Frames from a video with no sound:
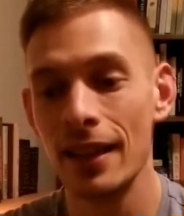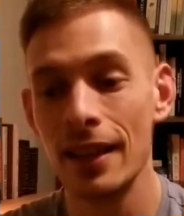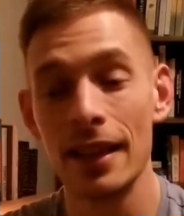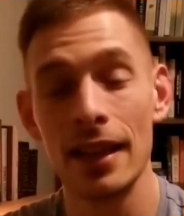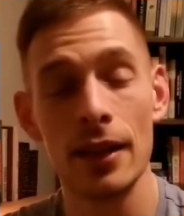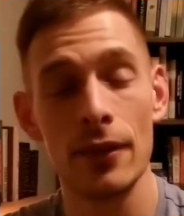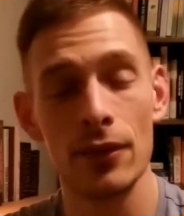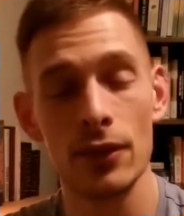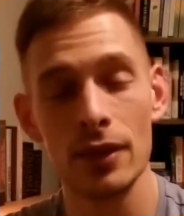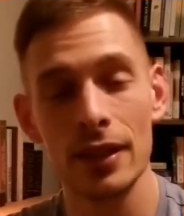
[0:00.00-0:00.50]

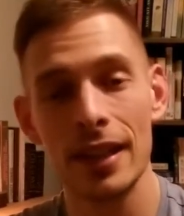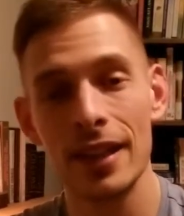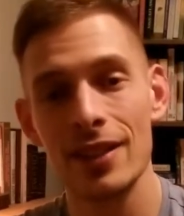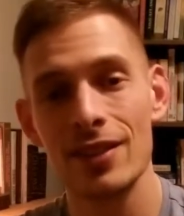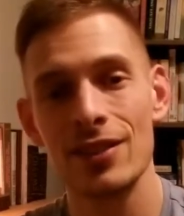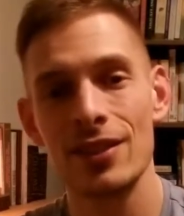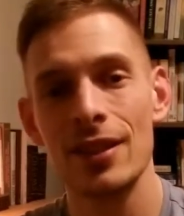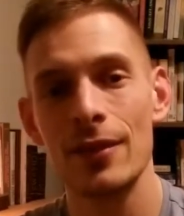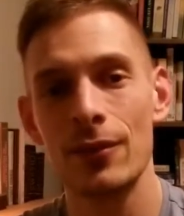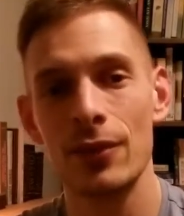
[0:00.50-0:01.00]
If you let it
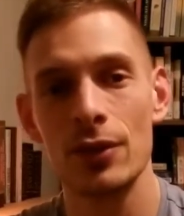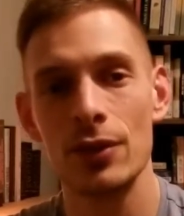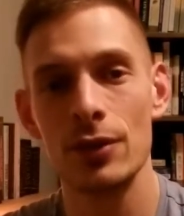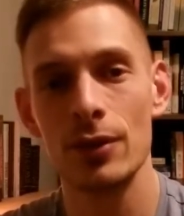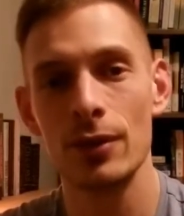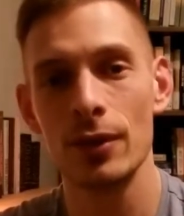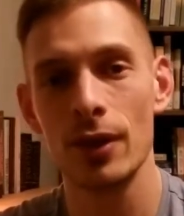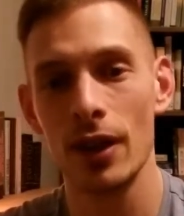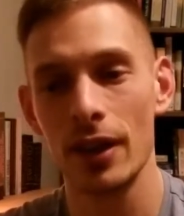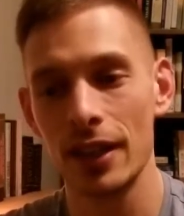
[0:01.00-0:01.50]
sit for too
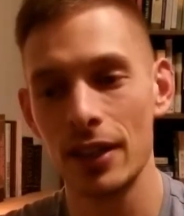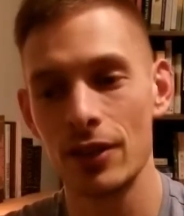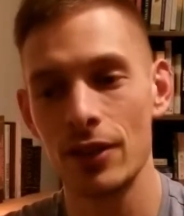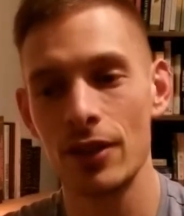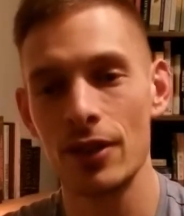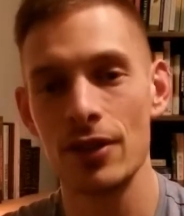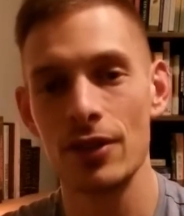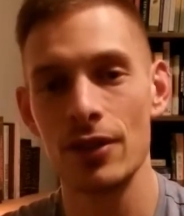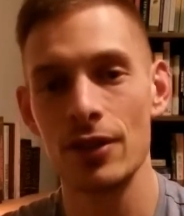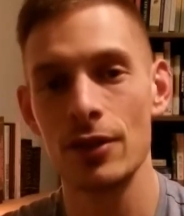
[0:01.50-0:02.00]
long, it
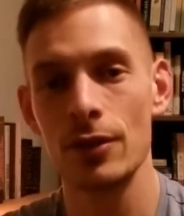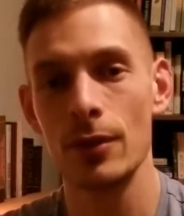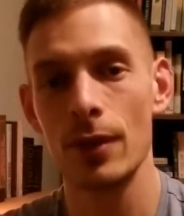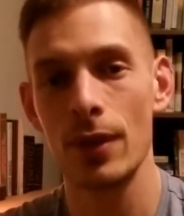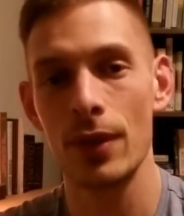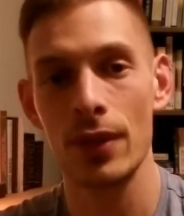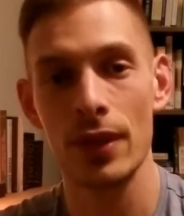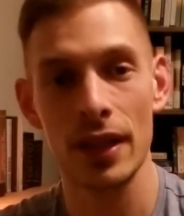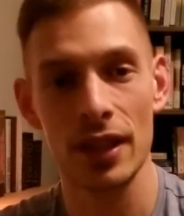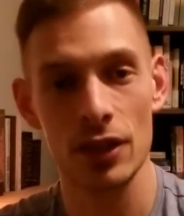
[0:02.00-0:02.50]
turns into a
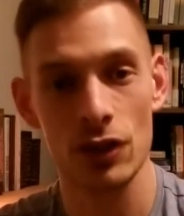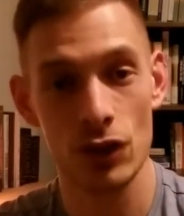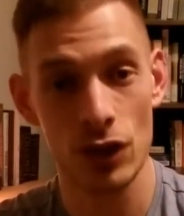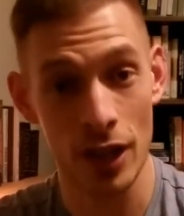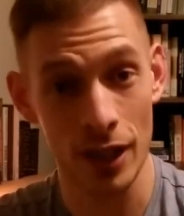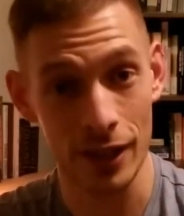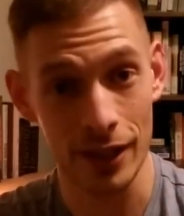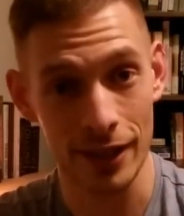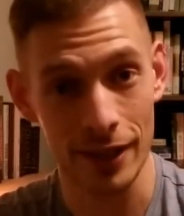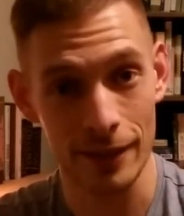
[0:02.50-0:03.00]
thick
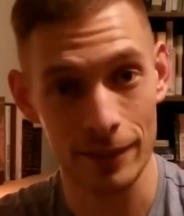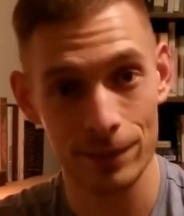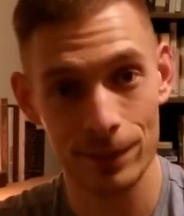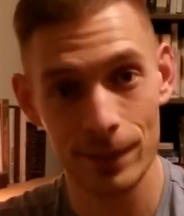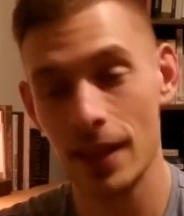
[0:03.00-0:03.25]
jelly.